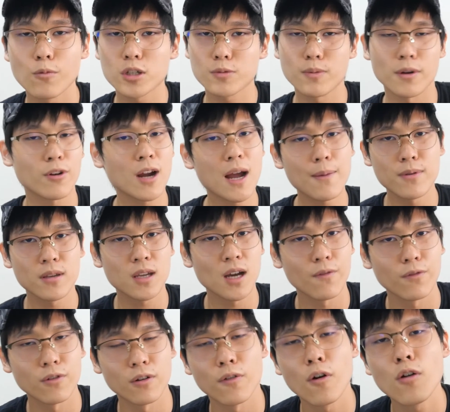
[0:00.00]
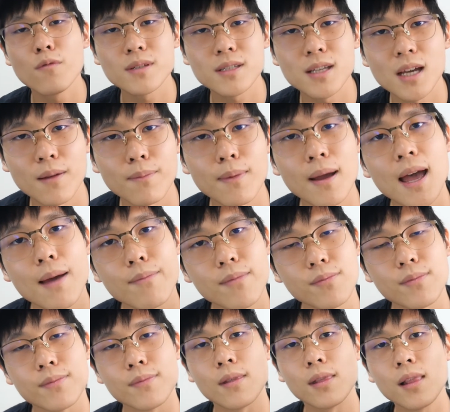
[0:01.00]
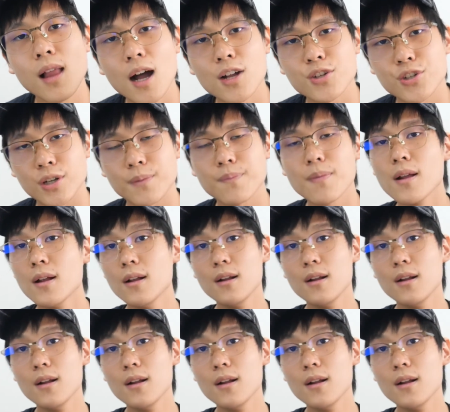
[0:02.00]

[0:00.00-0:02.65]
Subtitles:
Watch my crappy cover of Homicide by Eminem and Logic.